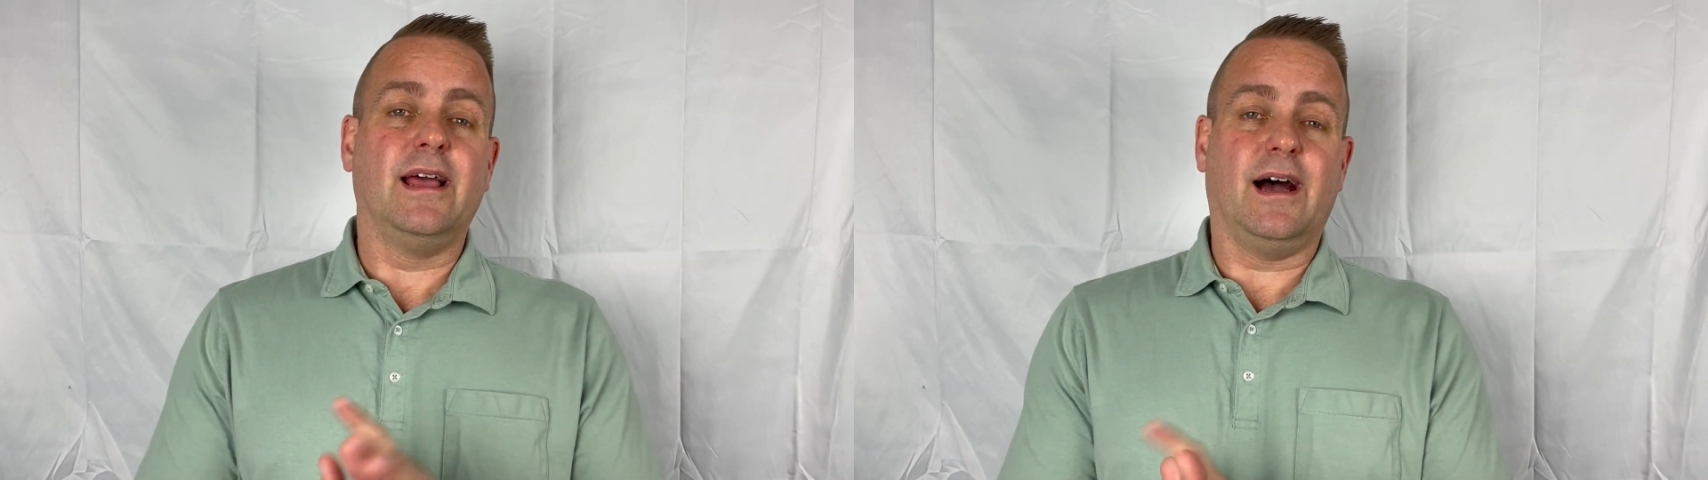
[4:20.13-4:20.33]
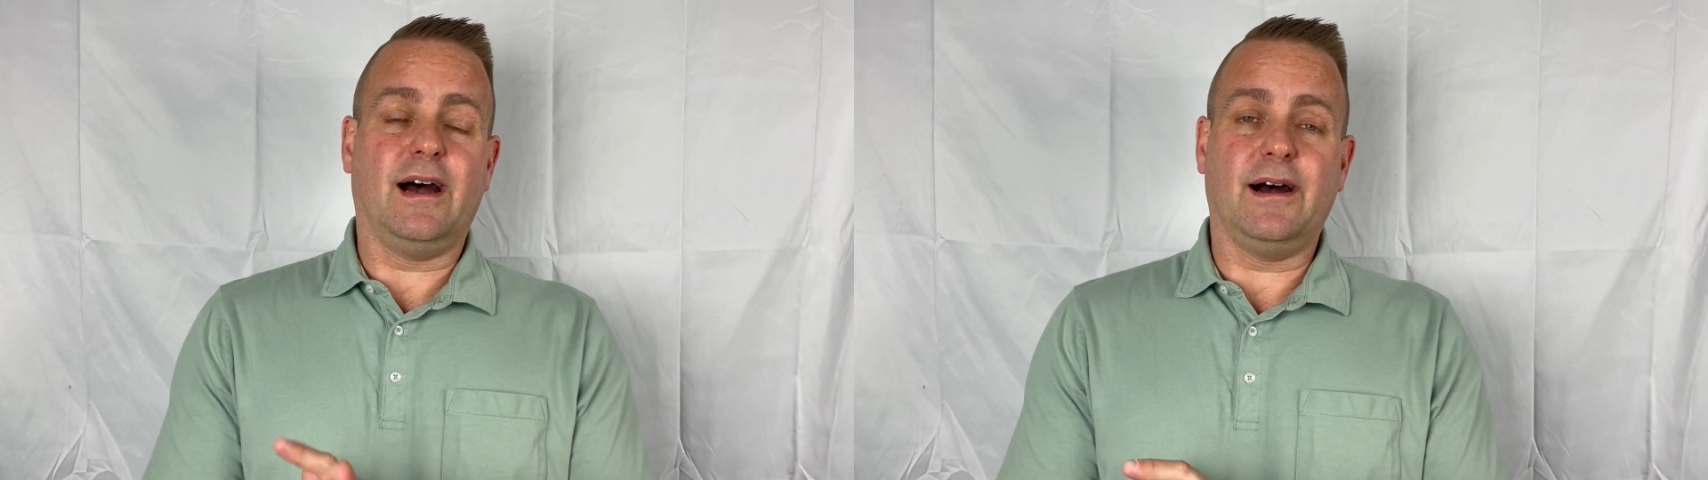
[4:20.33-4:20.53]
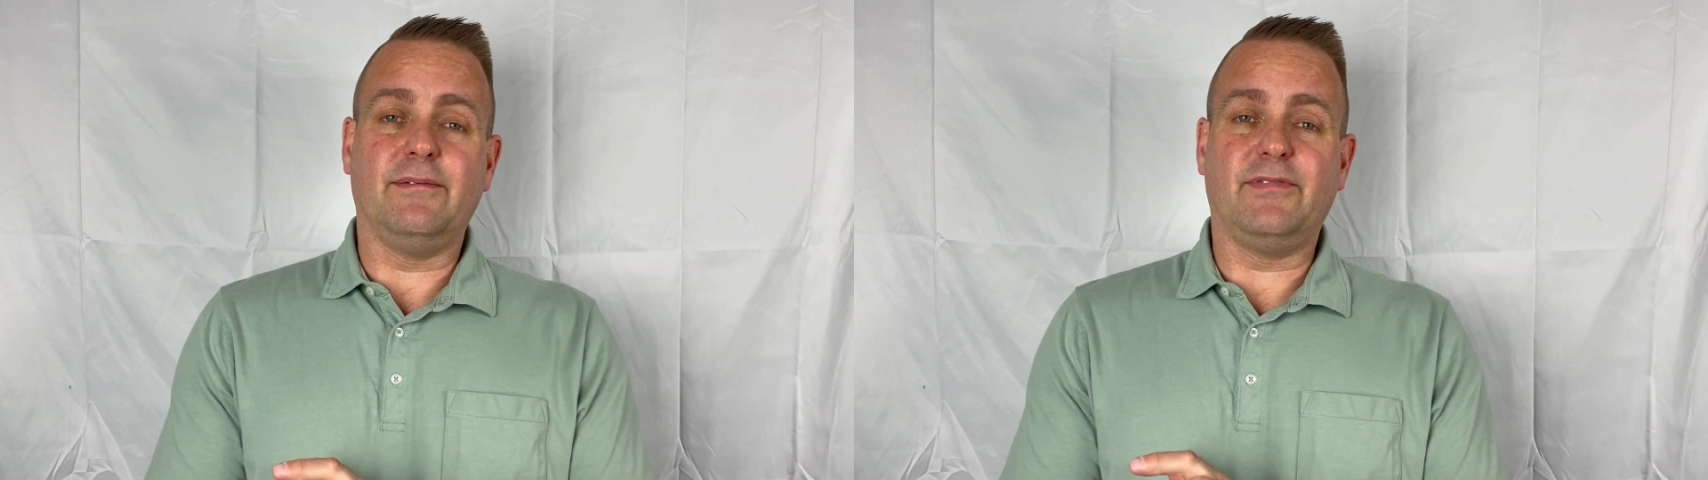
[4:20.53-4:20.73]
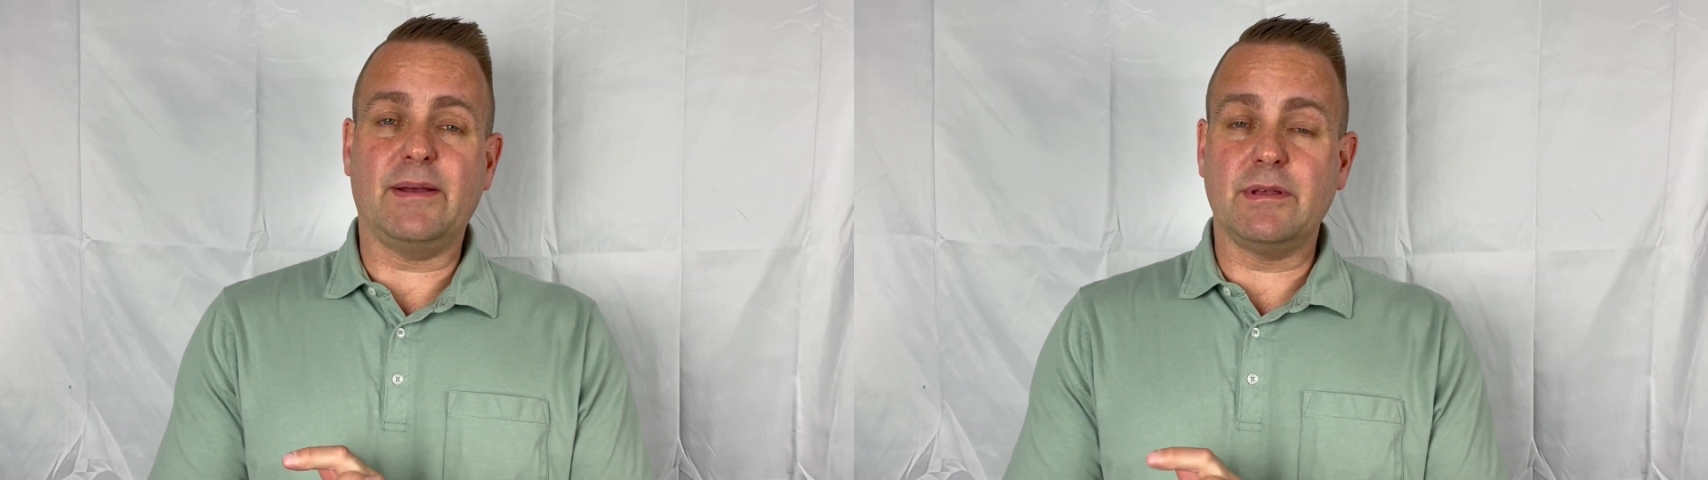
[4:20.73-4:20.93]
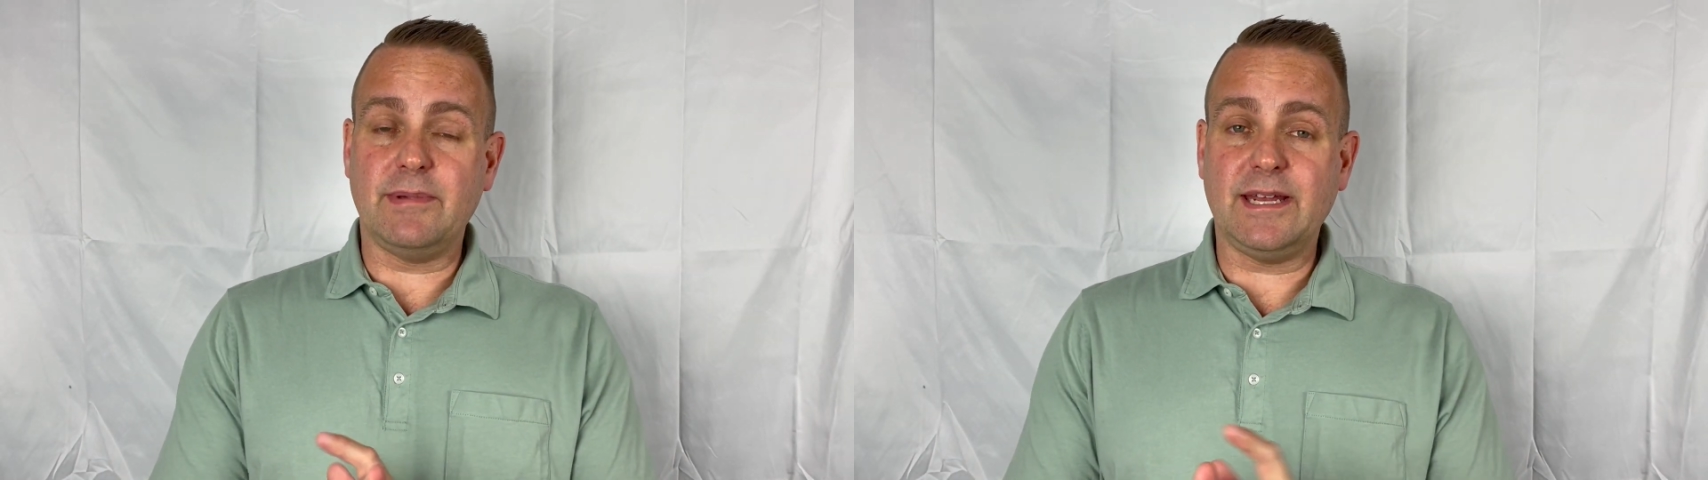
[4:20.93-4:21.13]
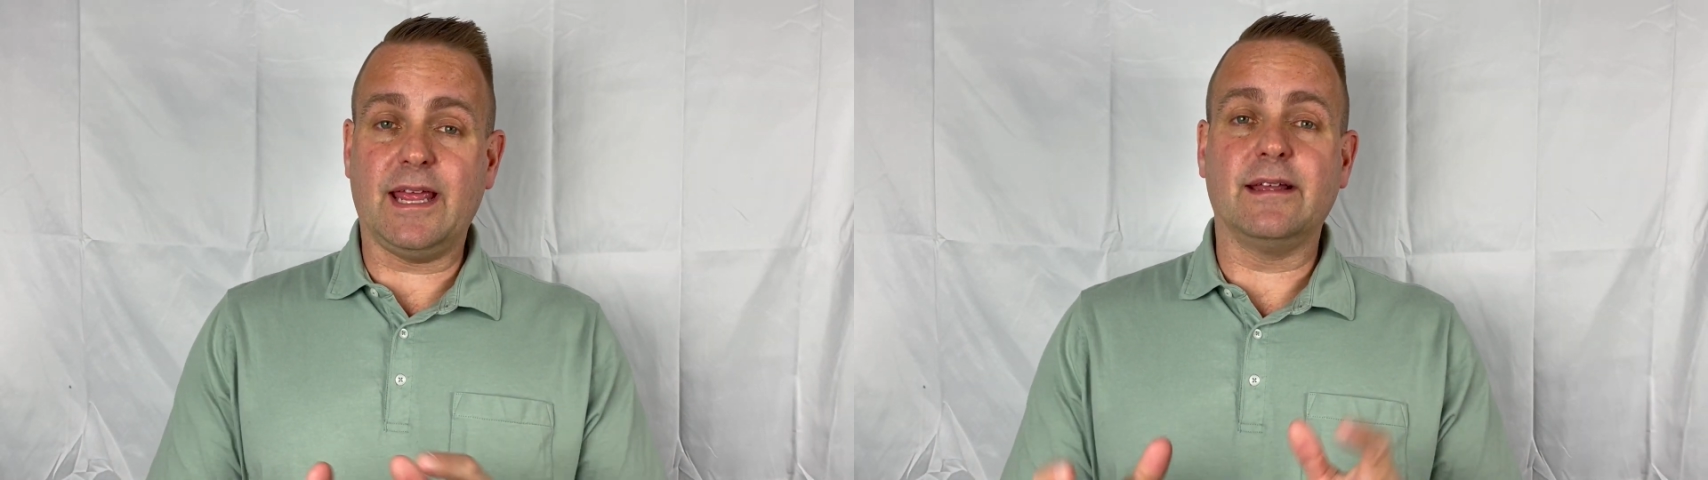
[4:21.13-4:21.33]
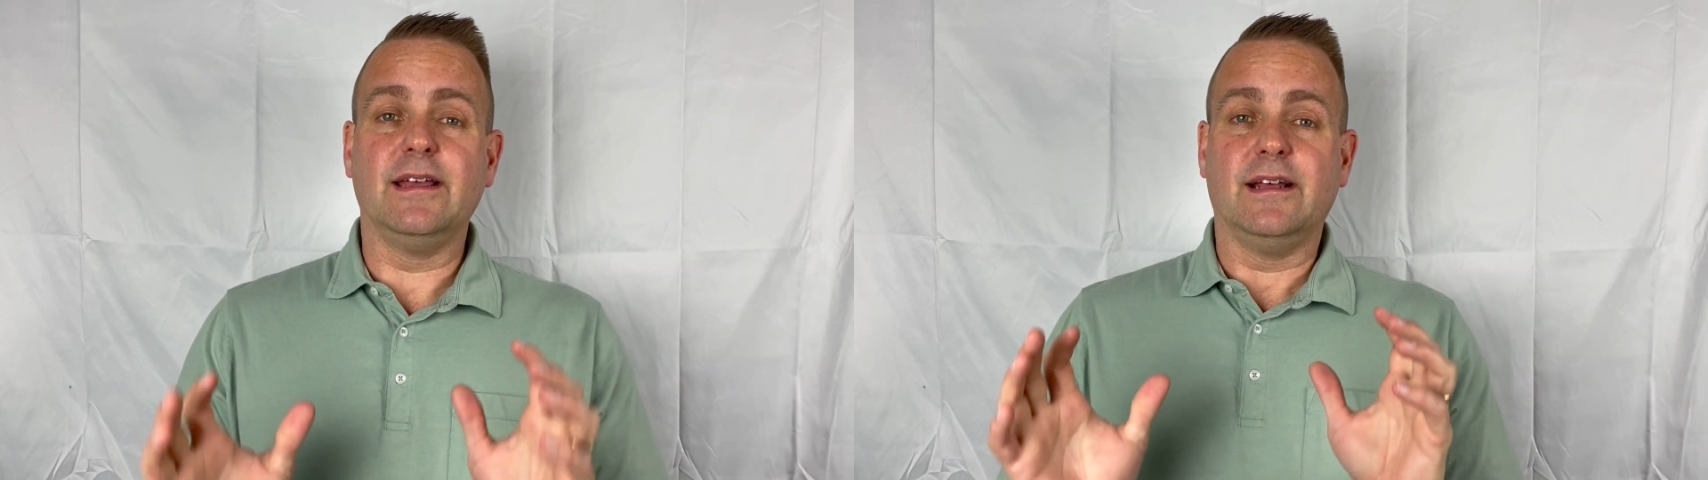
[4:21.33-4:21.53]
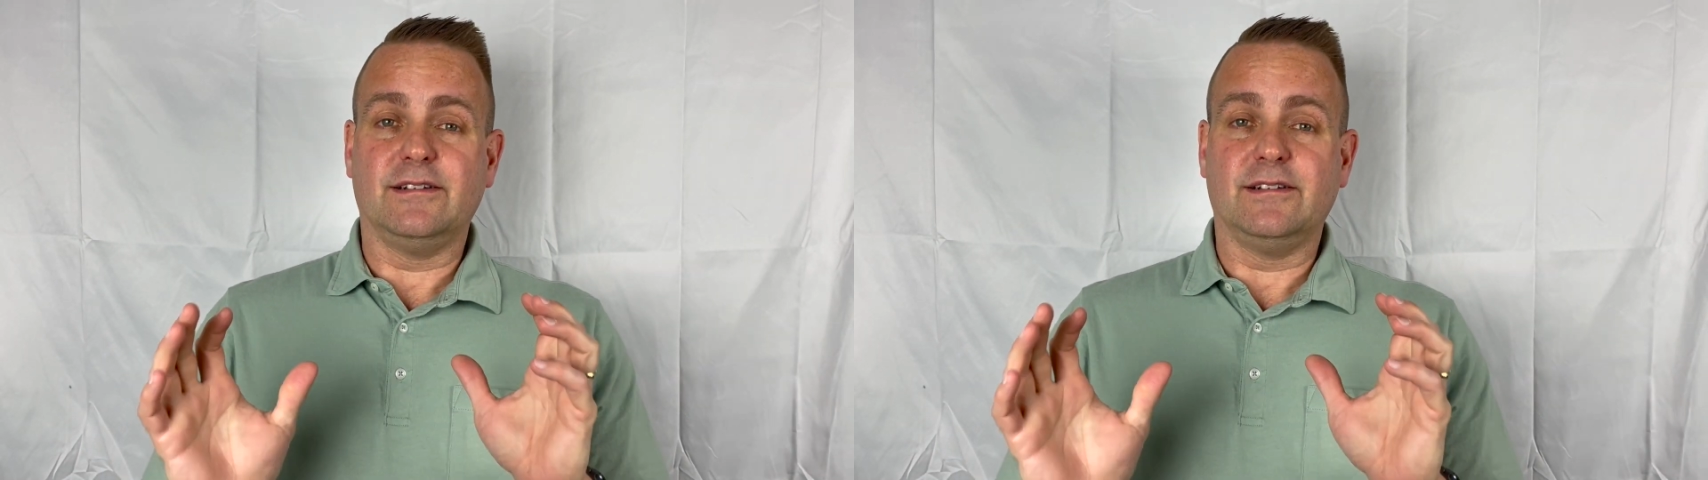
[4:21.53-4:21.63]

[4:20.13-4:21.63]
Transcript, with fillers: uh, family meeting